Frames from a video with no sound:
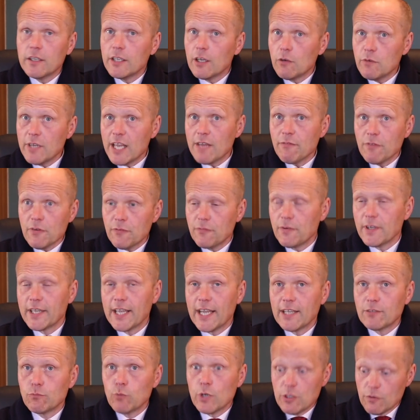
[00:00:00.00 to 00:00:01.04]
Now, never
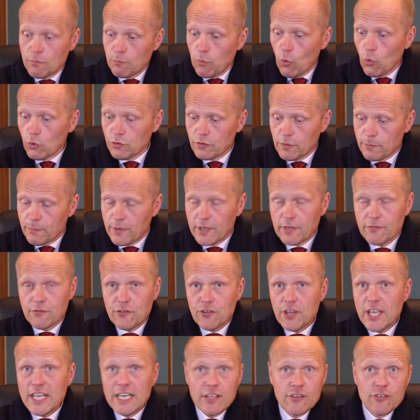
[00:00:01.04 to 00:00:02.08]
forget when you've bought a pair of
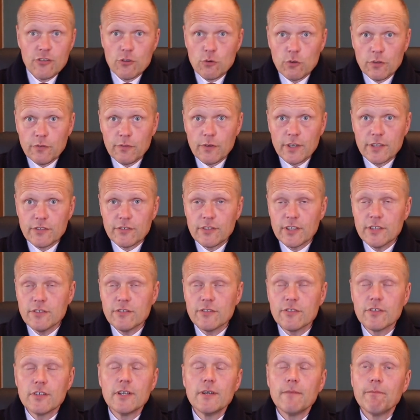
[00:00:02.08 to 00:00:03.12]
Chini shoes, for
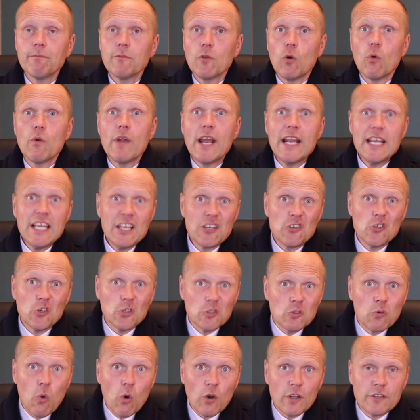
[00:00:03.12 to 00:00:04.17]
instance, or any
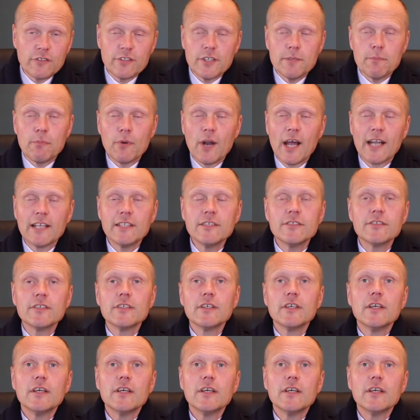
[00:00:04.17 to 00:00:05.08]
good quality brand,